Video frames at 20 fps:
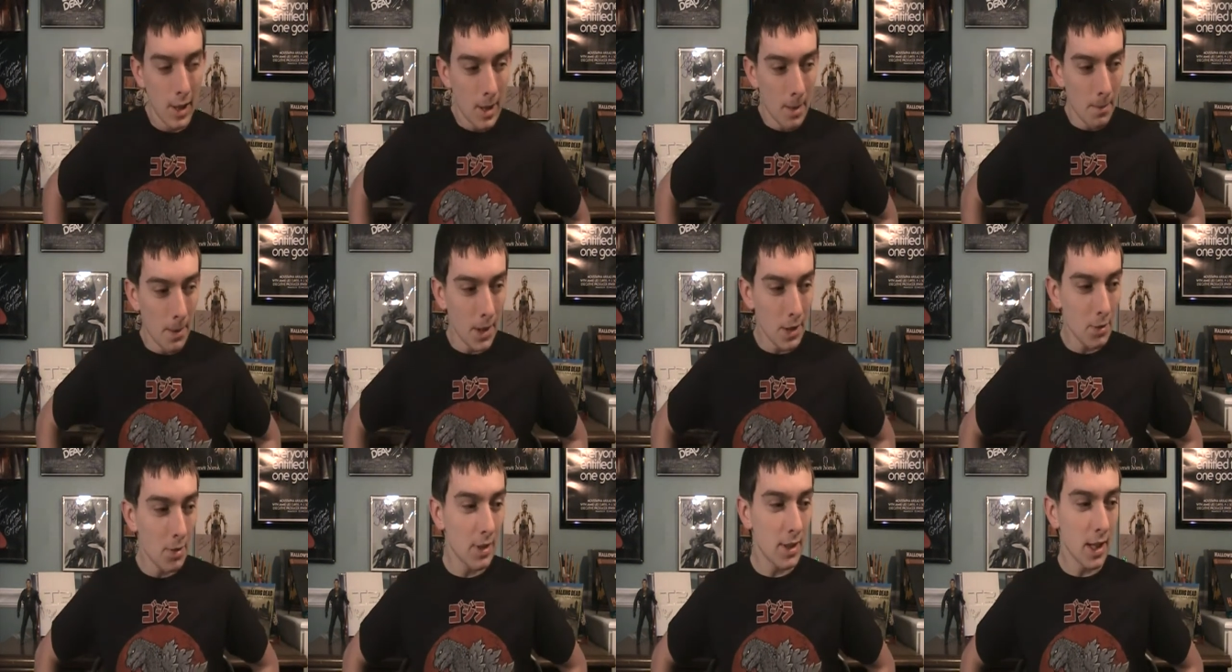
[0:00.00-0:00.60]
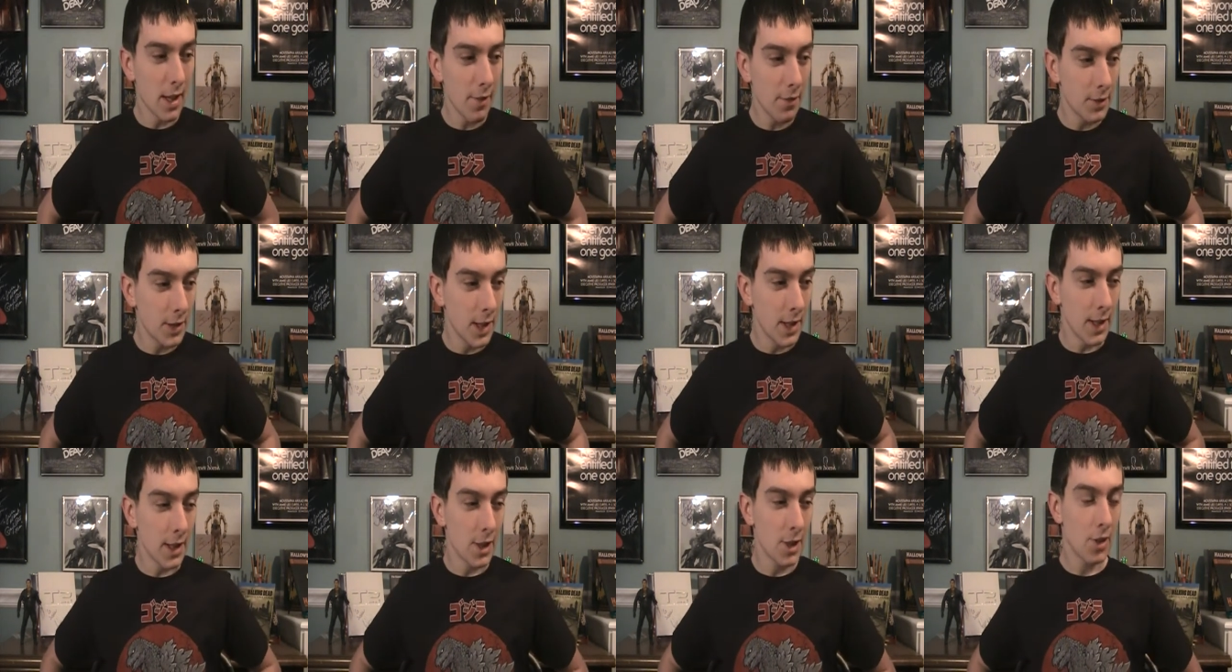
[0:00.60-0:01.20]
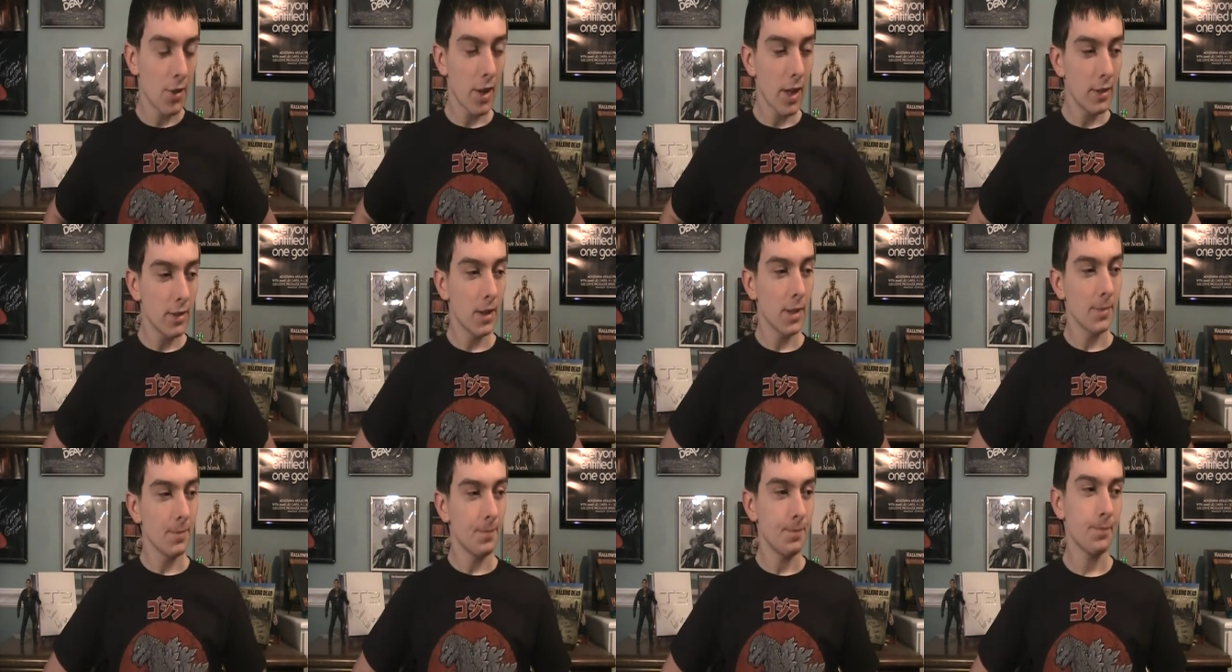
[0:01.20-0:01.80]
But this one definitely, this
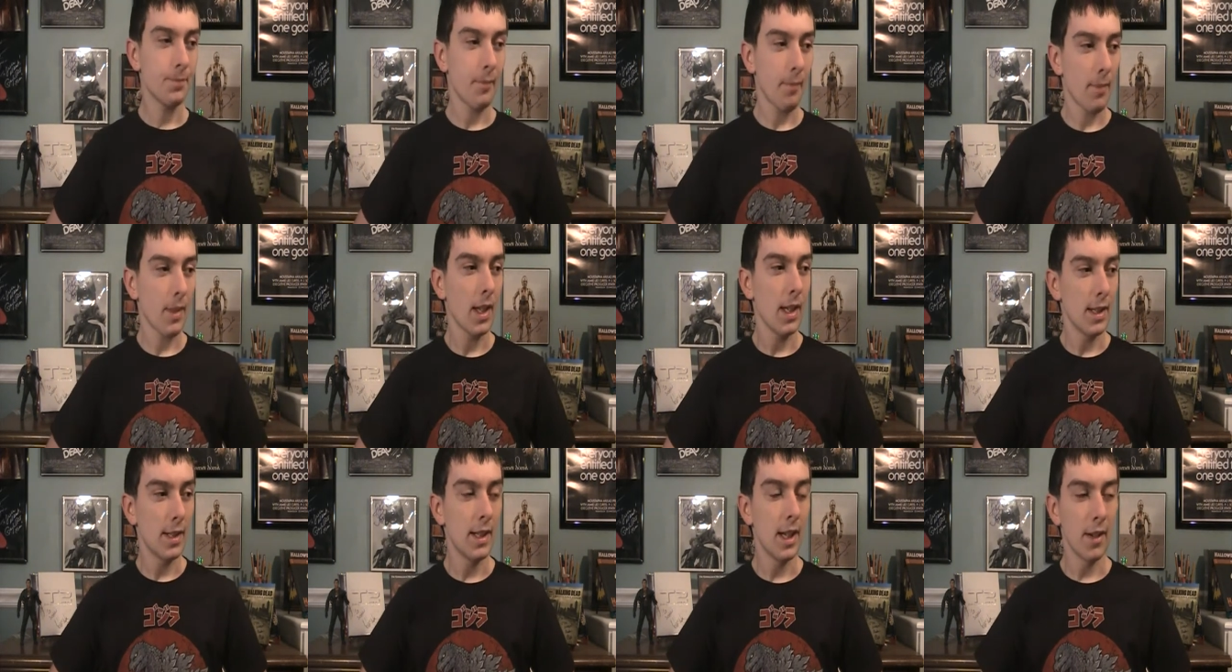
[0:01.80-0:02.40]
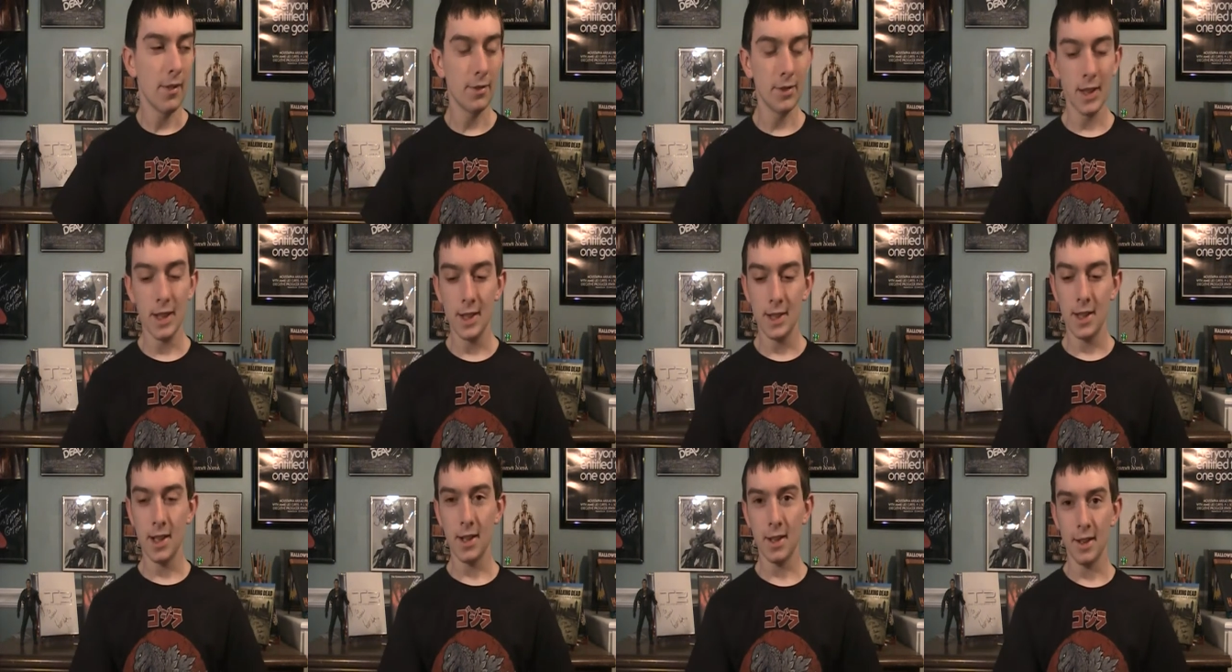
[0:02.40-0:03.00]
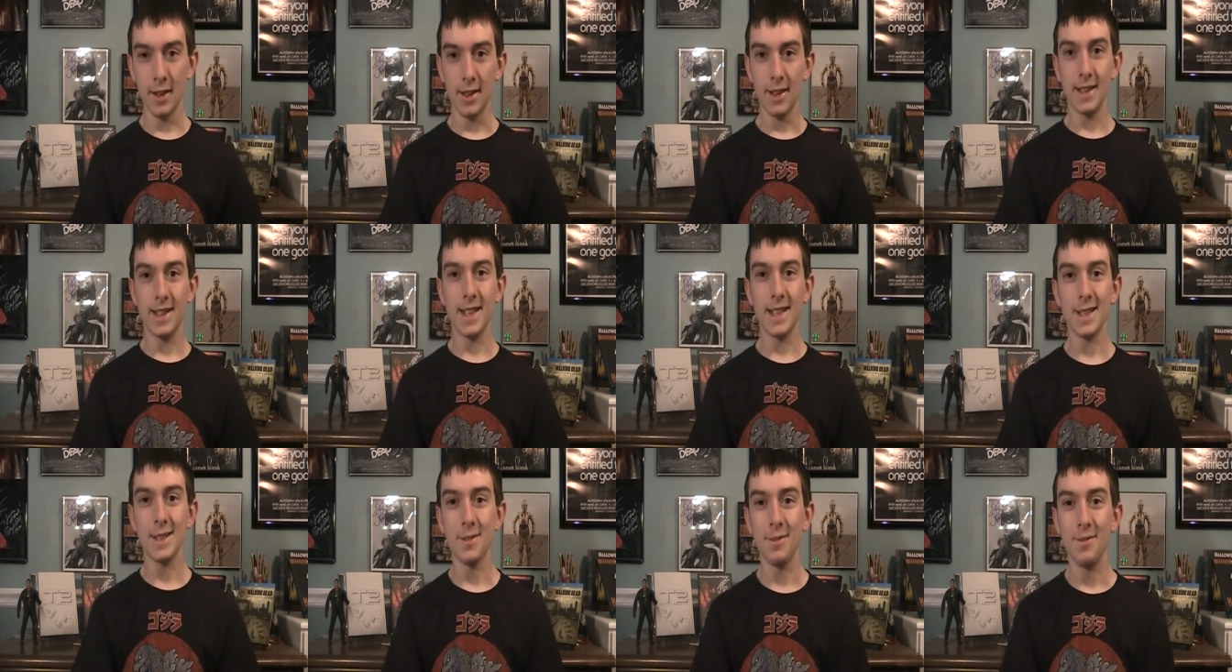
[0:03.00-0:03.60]
trailer definitely is going to
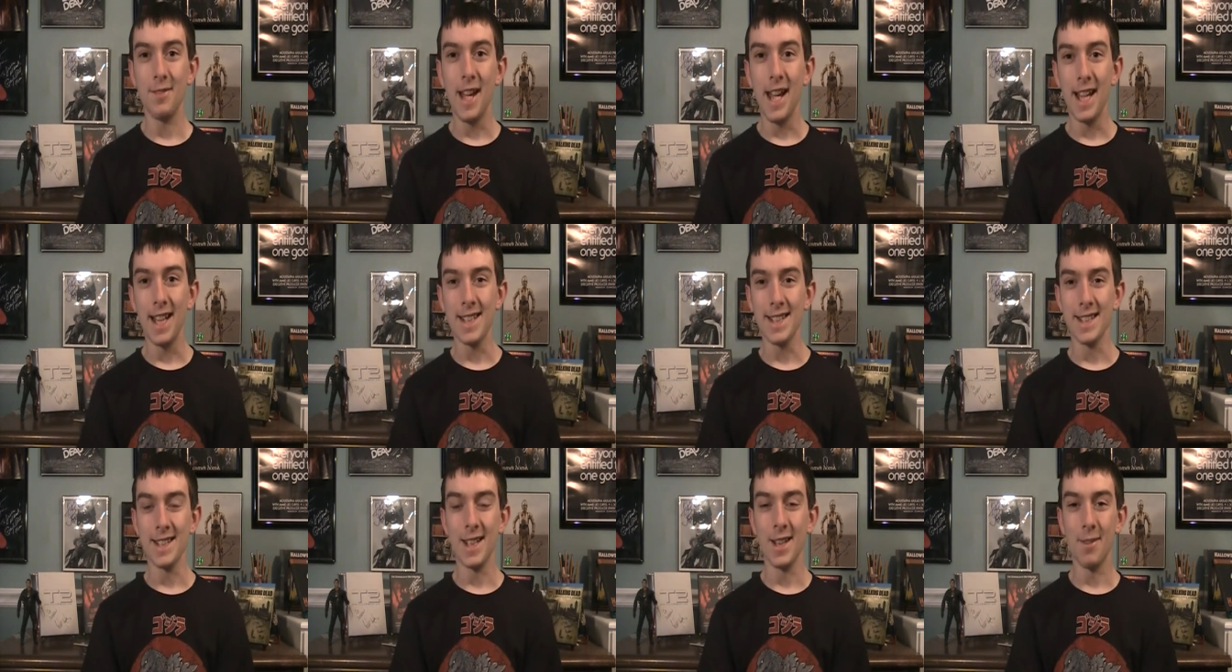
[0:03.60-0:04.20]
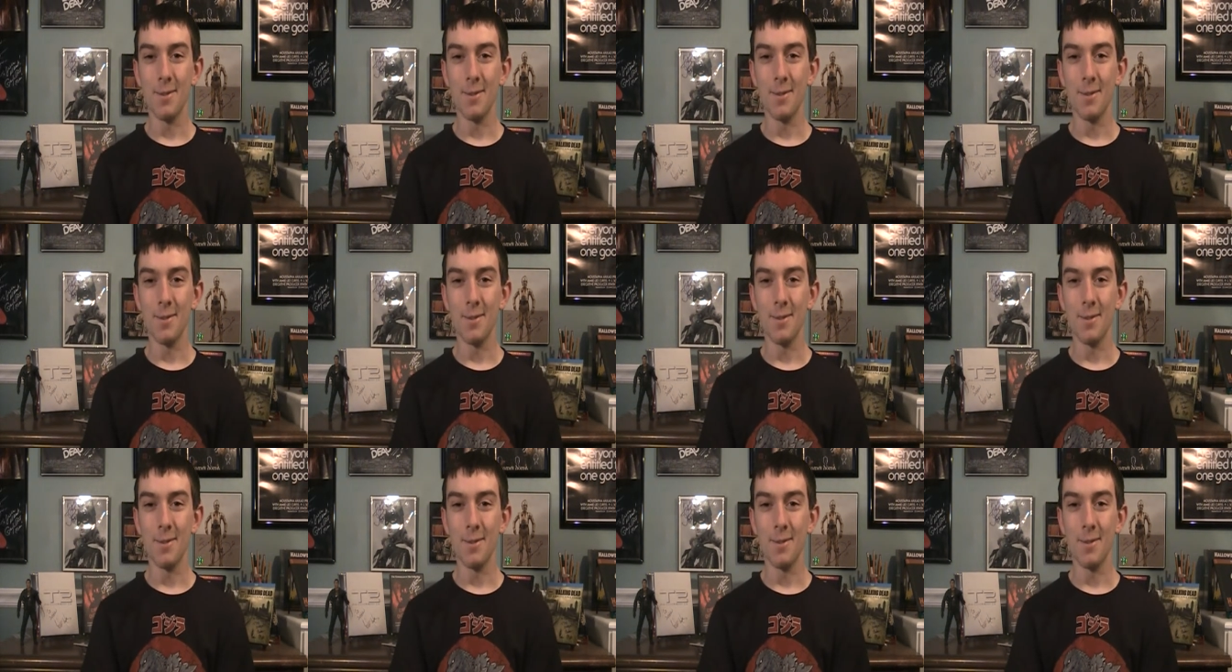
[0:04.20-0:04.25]
get some fans in there.